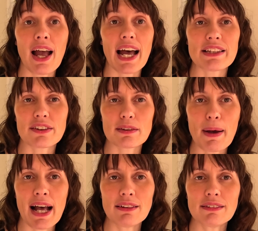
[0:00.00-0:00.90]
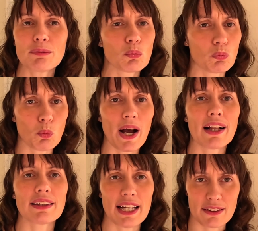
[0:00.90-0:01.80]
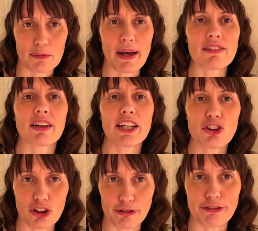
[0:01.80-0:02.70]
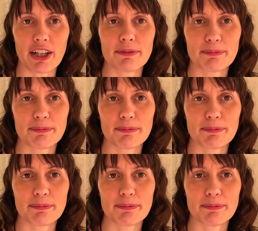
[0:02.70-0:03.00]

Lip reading: And the smell, well, it smells like sulphur.